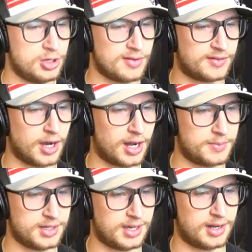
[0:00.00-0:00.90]
You have got
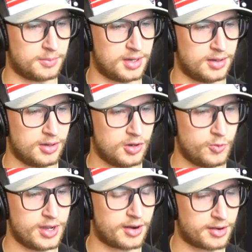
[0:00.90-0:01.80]
to be kidding me.
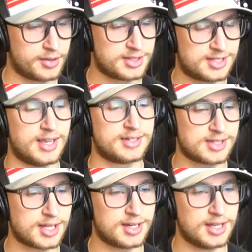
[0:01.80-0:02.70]
We are sixth